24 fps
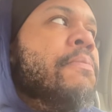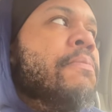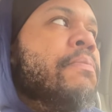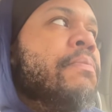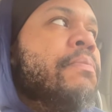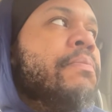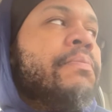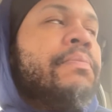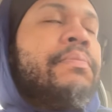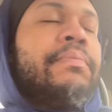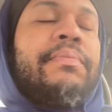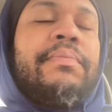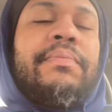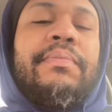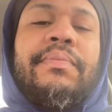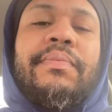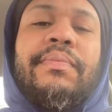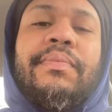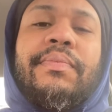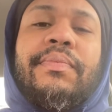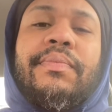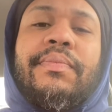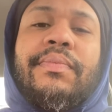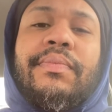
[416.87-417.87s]

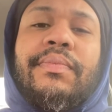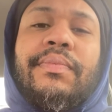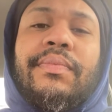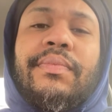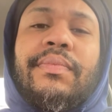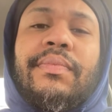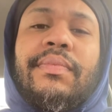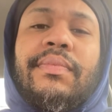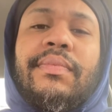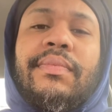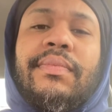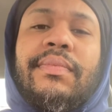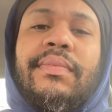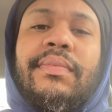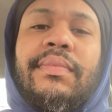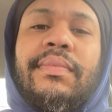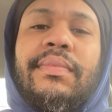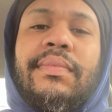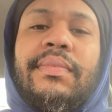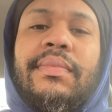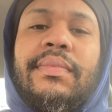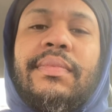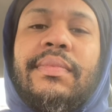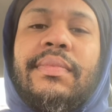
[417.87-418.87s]

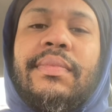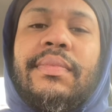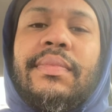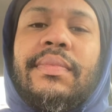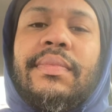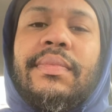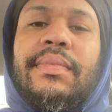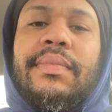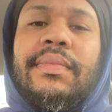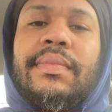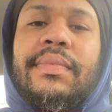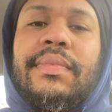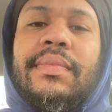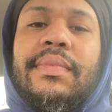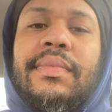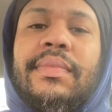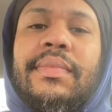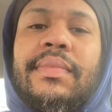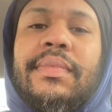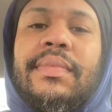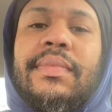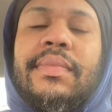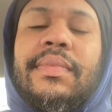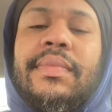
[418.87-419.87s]
Nothing is said.